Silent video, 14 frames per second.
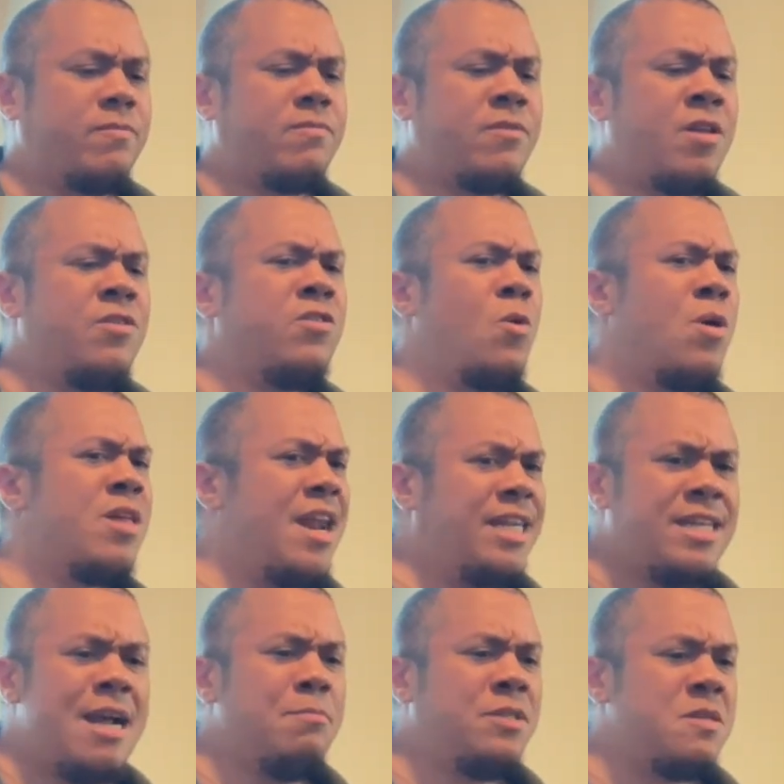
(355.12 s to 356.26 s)
So a lot of
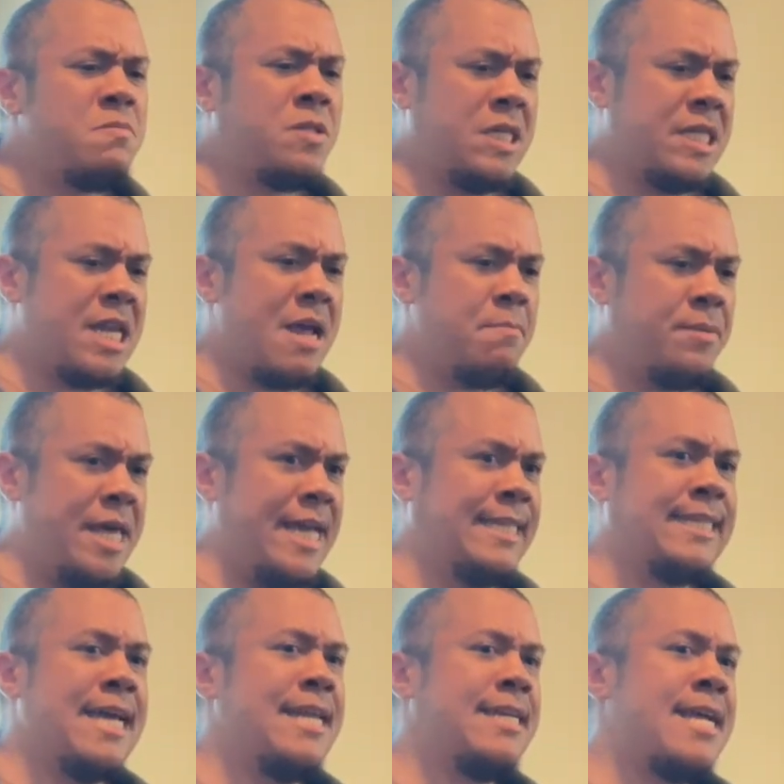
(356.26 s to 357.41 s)
times the music that I'm playing
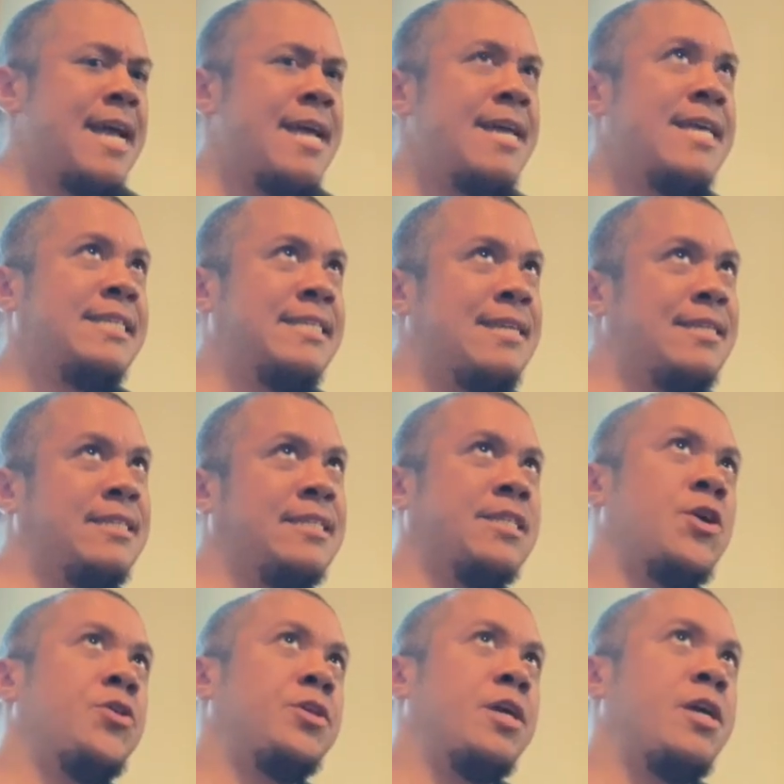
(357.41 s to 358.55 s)
day to day isn't
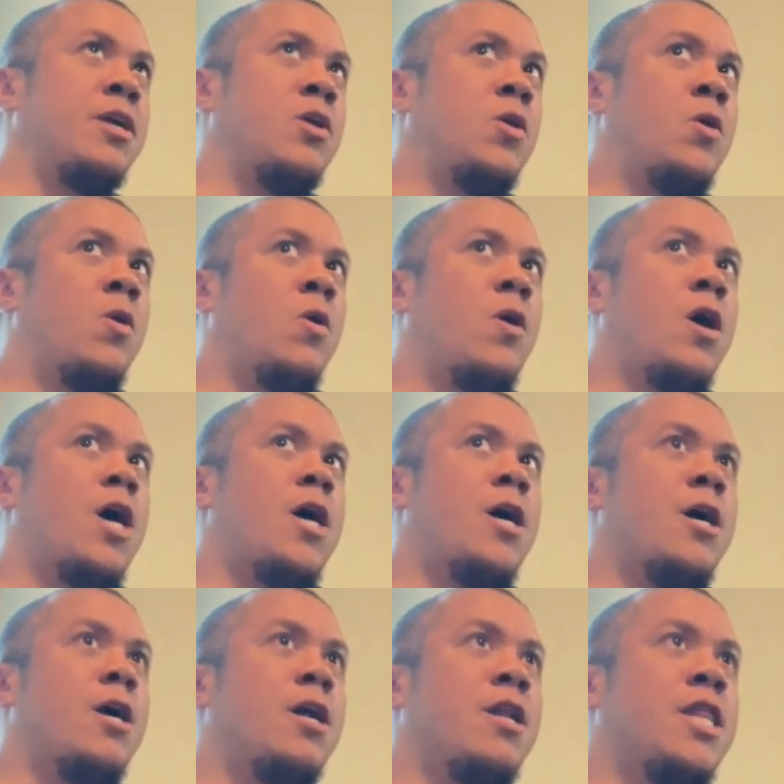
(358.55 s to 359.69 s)
necessarily
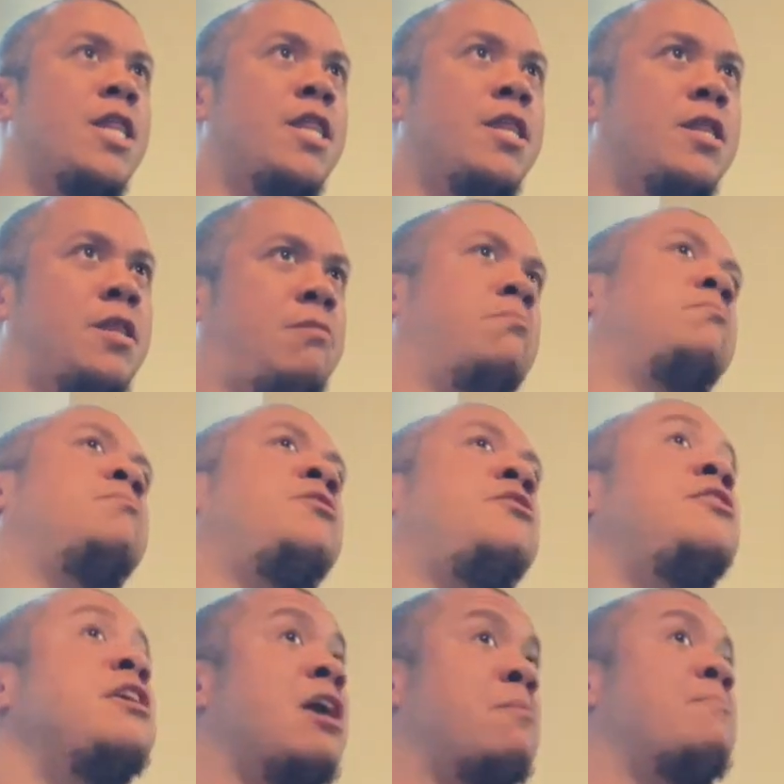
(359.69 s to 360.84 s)
the
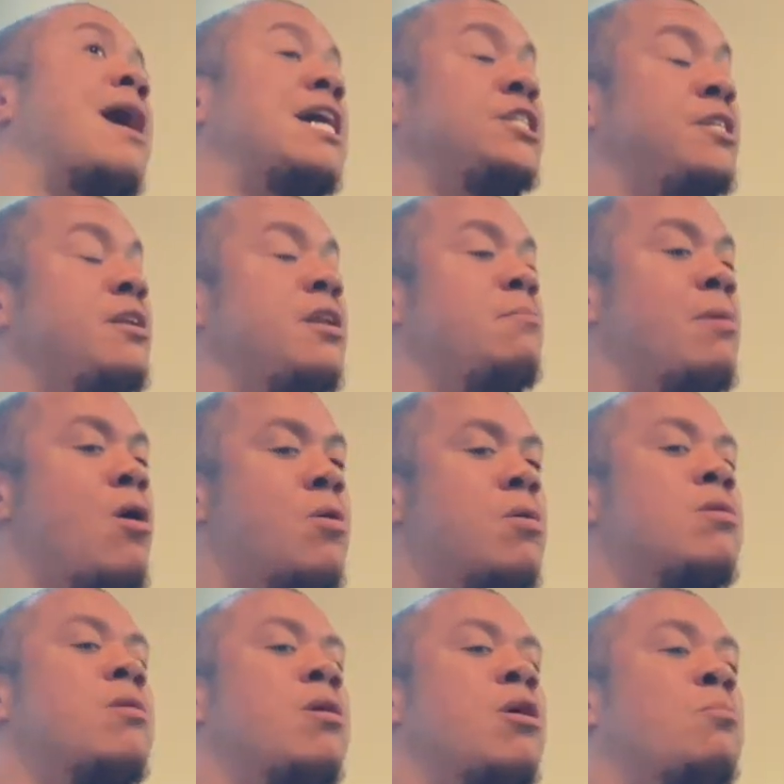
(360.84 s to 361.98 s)
thing I'm passionate about,
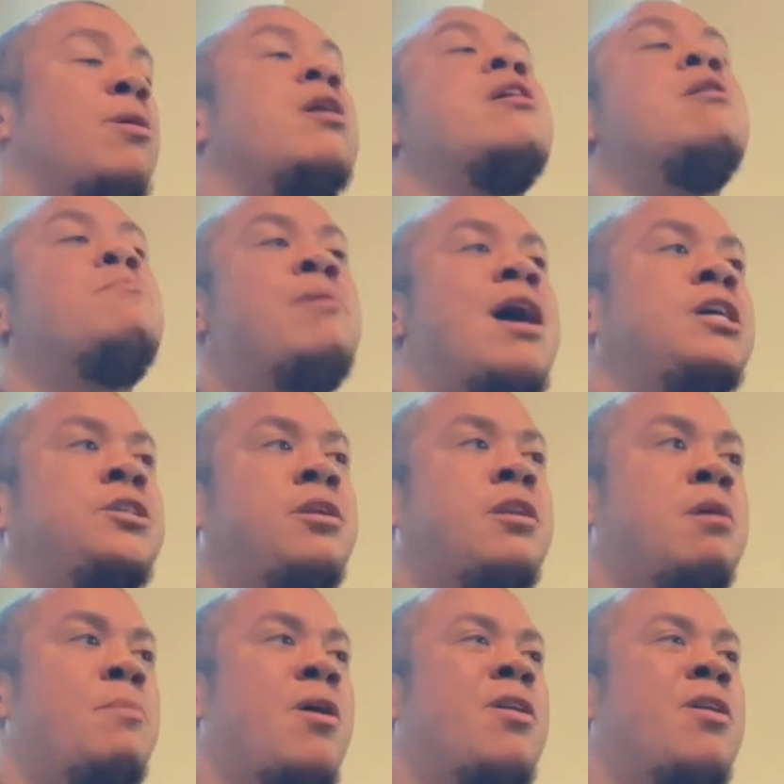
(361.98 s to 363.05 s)
but I am passionate about